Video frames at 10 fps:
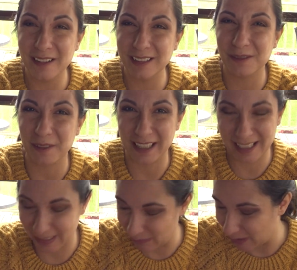and find
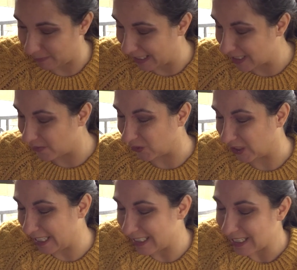some space
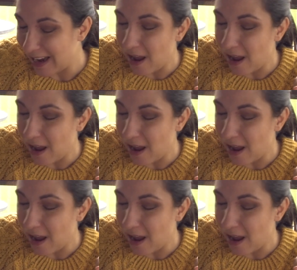for it.